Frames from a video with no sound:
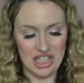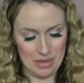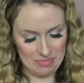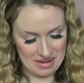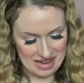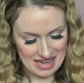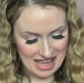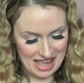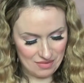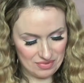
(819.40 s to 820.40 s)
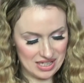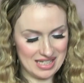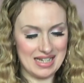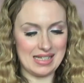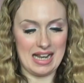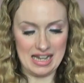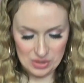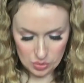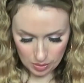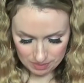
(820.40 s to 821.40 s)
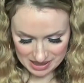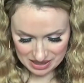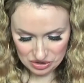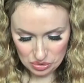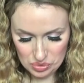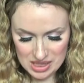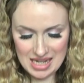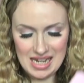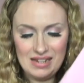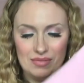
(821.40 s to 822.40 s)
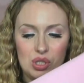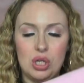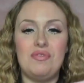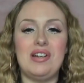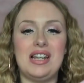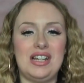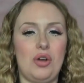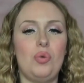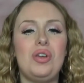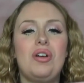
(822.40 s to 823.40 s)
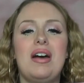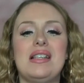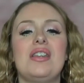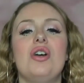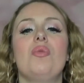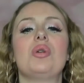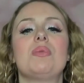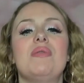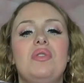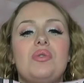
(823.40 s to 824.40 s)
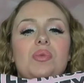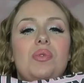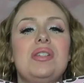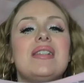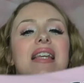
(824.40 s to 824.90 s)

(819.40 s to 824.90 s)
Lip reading: jumper here which says Little Miss Naughty, which I really, you know, all you guys know watch my vlogs wanted